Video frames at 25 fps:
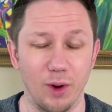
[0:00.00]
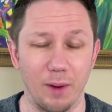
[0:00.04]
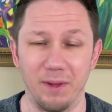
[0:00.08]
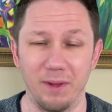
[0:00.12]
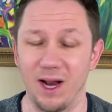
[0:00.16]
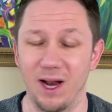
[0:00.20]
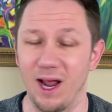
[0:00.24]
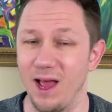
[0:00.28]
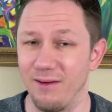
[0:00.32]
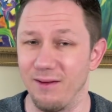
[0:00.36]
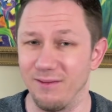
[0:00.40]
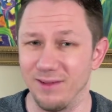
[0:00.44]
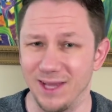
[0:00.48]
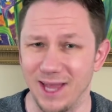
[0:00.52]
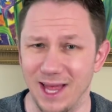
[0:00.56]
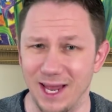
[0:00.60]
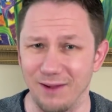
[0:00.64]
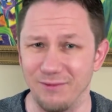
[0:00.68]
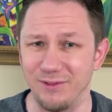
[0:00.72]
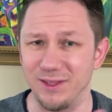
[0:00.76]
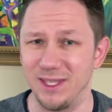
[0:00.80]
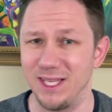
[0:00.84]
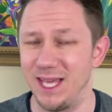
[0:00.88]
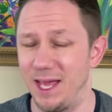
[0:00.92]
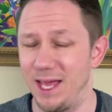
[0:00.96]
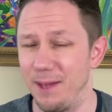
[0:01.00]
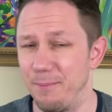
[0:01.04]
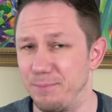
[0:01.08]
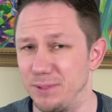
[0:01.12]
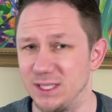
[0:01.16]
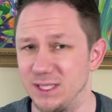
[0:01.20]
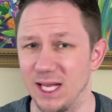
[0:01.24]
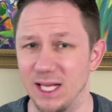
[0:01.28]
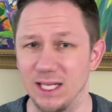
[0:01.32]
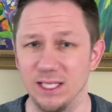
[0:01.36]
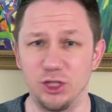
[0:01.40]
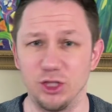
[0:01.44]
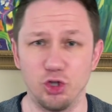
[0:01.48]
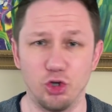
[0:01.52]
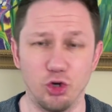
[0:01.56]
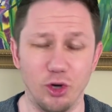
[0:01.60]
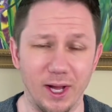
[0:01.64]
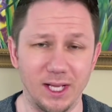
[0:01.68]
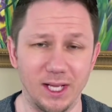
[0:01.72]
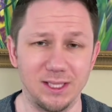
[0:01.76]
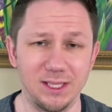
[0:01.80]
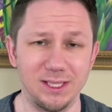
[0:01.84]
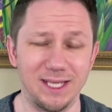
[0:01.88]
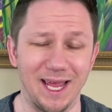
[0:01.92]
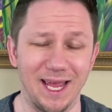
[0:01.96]
I'm going to have a lot of tips and
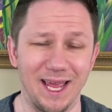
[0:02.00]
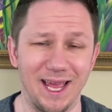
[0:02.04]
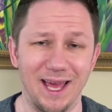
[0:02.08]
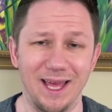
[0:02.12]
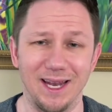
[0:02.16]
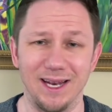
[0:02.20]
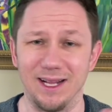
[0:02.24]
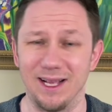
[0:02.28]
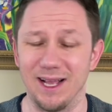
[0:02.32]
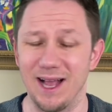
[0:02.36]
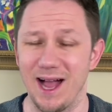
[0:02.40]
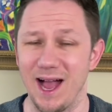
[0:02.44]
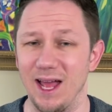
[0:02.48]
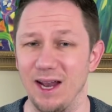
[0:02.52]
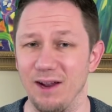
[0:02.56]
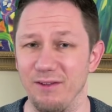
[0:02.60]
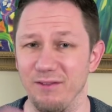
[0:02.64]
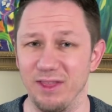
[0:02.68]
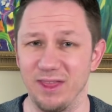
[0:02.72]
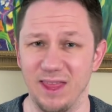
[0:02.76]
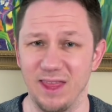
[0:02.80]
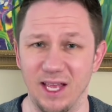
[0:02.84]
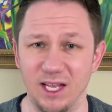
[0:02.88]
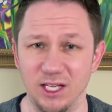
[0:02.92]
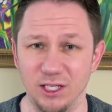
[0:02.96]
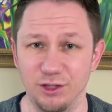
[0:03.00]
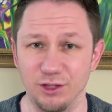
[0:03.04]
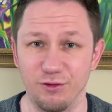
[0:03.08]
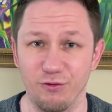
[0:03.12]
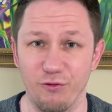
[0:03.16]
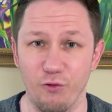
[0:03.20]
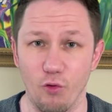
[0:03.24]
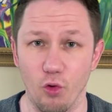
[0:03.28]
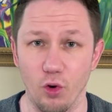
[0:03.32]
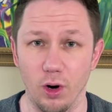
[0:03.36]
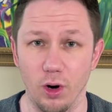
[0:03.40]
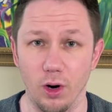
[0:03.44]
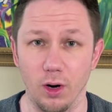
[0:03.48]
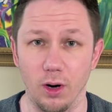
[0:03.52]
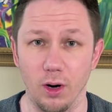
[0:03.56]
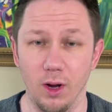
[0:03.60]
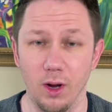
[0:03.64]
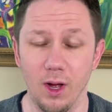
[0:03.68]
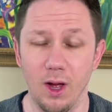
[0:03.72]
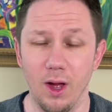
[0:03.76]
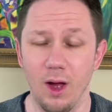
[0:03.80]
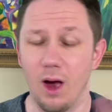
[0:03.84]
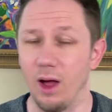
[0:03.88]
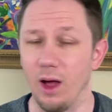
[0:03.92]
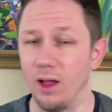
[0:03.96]
tricks and kind of things for
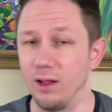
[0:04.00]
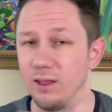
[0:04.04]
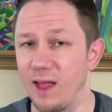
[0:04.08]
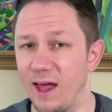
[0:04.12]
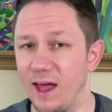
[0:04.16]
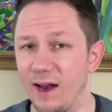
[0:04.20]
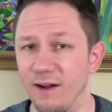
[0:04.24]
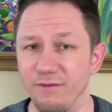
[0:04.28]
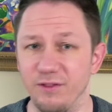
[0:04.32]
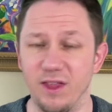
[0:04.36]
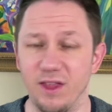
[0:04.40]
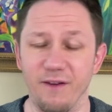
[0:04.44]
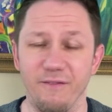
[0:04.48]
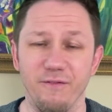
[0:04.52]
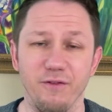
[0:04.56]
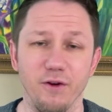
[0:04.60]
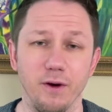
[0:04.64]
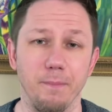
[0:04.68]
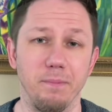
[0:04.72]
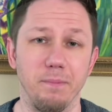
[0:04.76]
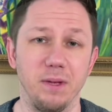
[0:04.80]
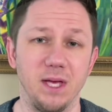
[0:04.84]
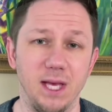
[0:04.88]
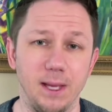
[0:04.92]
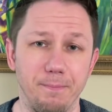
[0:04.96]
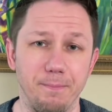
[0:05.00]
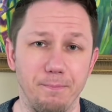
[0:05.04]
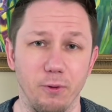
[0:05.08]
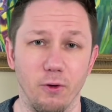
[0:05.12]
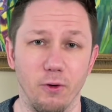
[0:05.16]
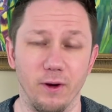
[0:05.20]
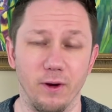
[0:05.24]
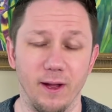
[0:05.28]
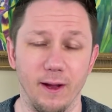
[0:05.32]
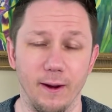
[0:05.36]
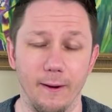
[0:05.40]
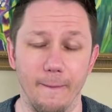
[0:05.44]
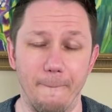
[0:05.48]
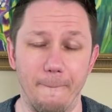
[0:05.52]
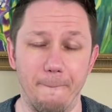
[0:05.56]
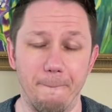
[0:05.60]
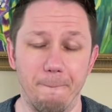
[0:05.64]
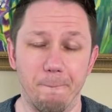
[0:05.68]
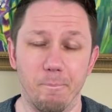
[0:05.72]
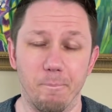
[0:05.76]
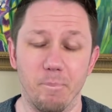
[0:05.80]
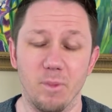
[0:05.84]
a lot of different people here.